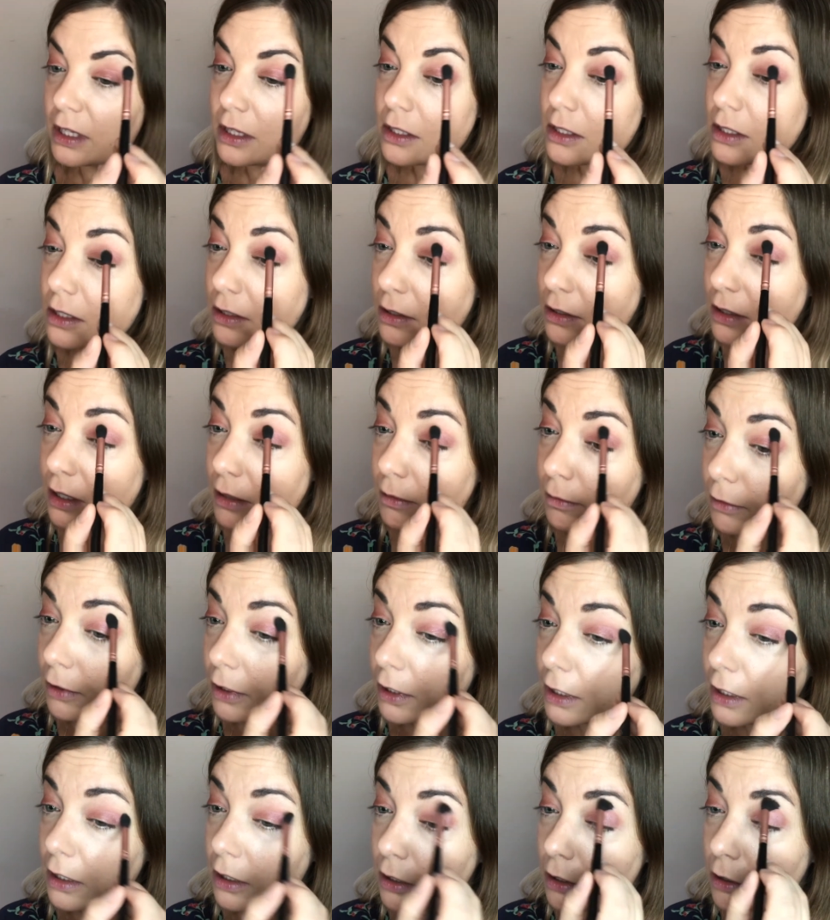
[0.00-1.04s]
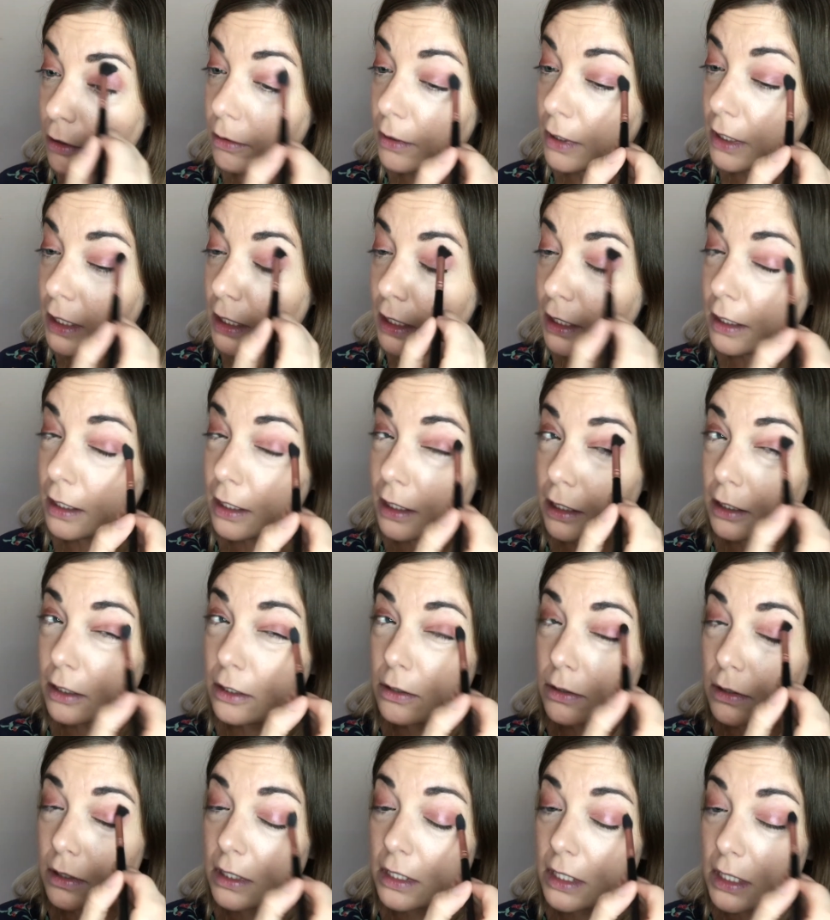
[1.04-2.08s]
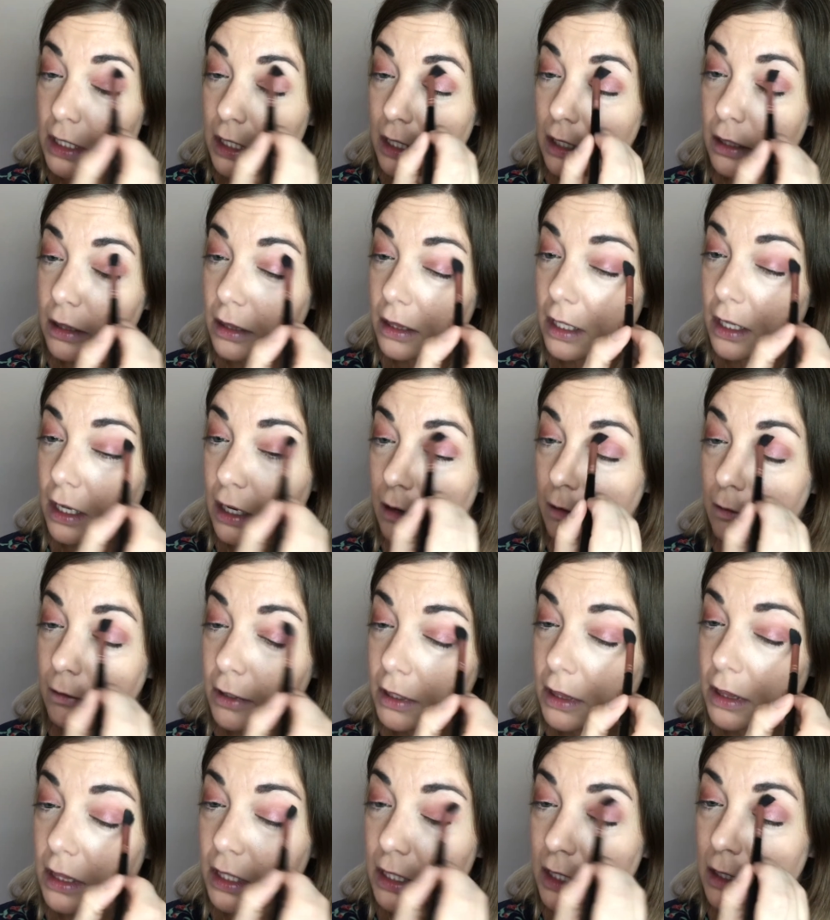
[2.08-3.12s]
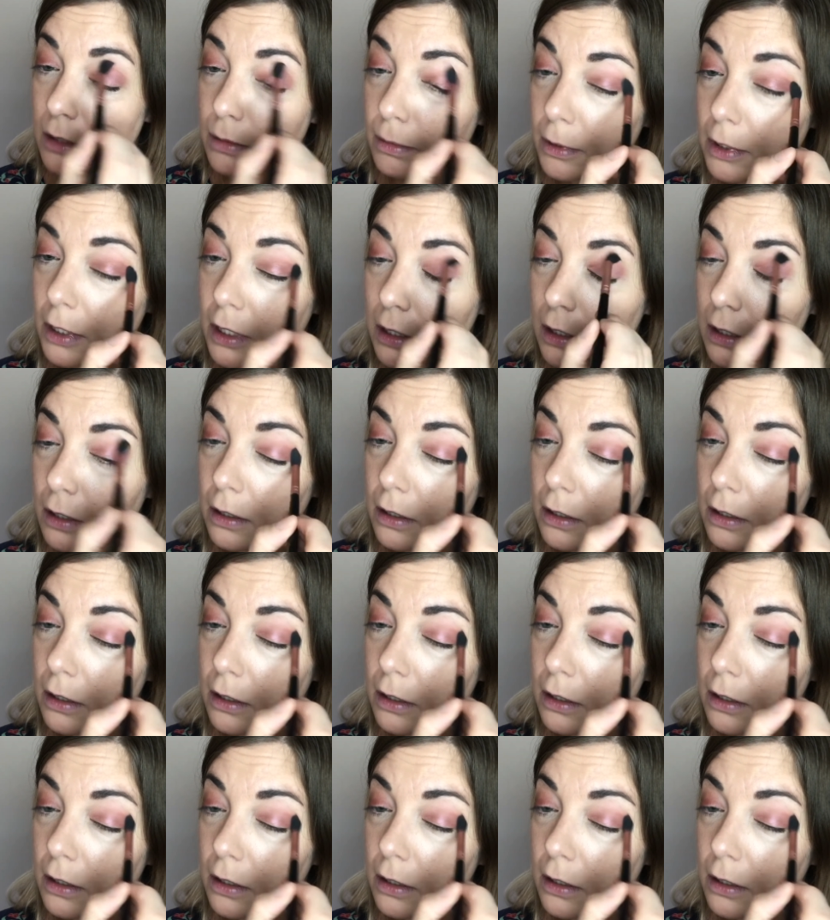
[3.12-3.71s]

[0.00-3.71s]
So then we're gonna go in and do the same thing with this one,